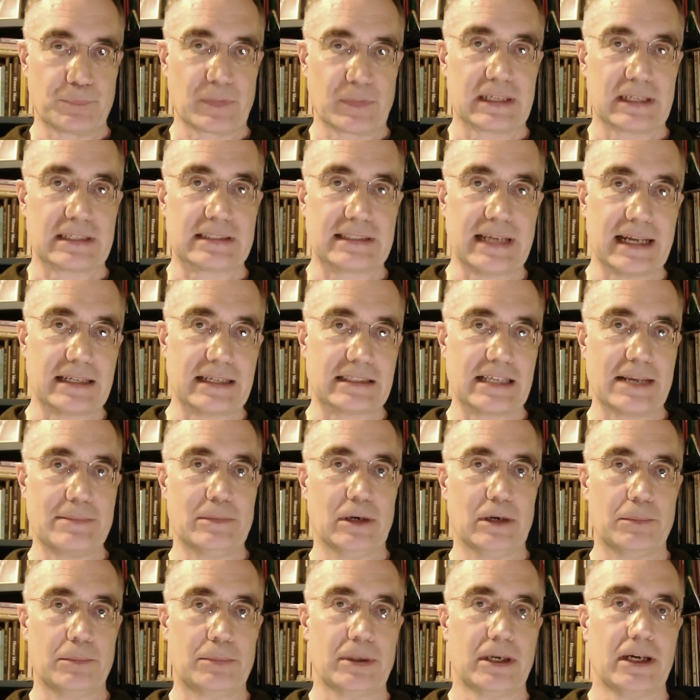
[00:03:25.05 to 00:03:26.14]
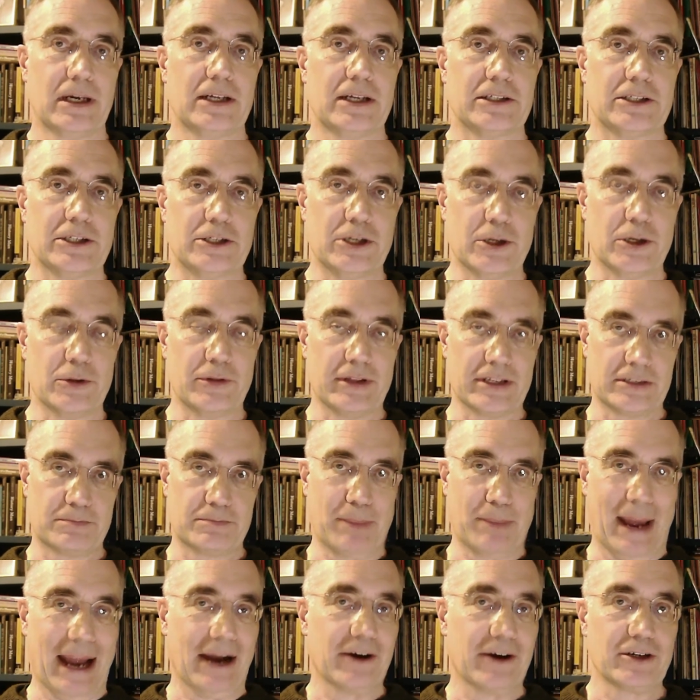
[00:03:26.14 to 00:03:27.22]
sets him up to do this
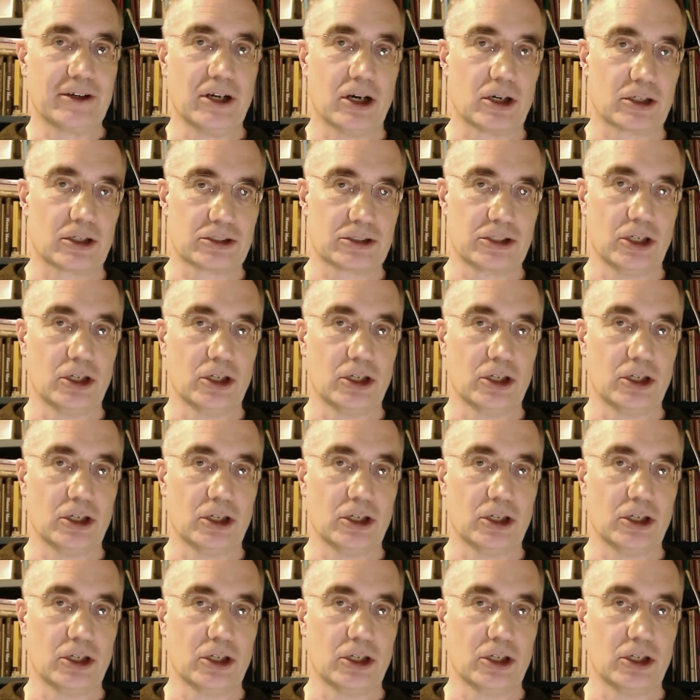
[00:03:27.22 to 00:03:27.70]
paradox